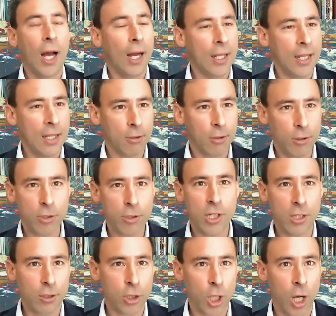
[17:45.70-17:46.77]
either losing
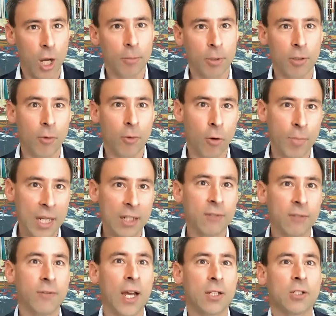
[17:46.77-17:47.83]
their job or being
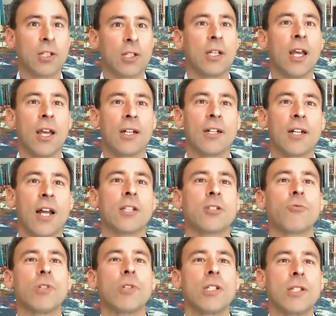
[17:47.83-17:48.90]
investigated as a
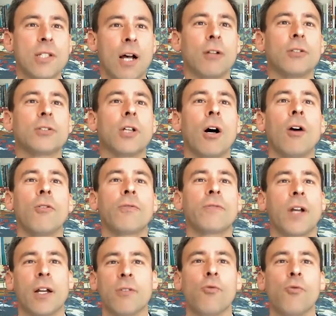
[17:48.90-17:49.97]
result of
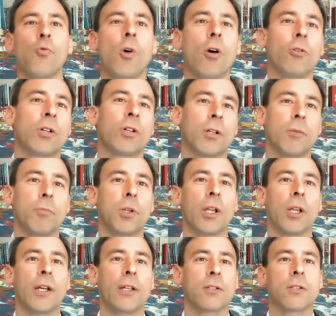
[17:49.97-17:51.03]
kind of woke
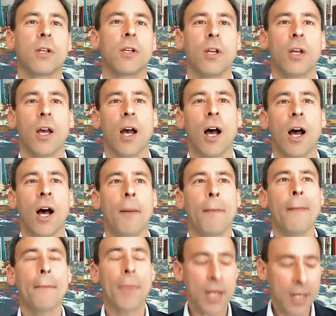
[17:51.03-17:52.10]
complaints.
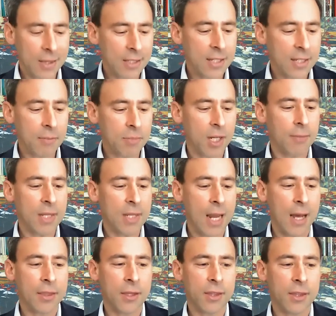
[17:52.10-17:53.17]
But at the same time,
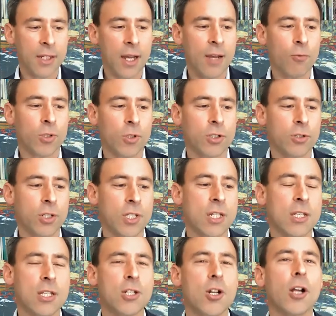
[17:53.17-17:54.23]
the thing I want to stress is
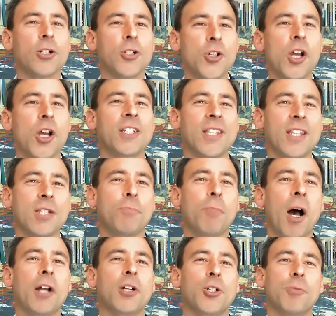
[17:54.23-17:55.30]
it's not just these
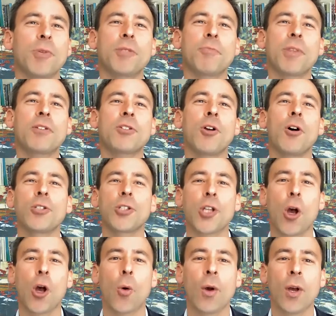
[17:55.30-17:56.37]
punishments, but there's
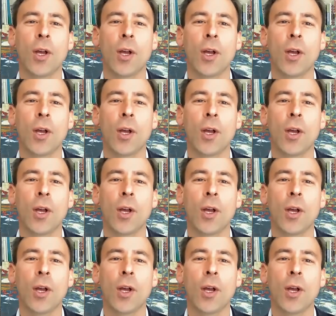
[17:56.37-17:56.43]
also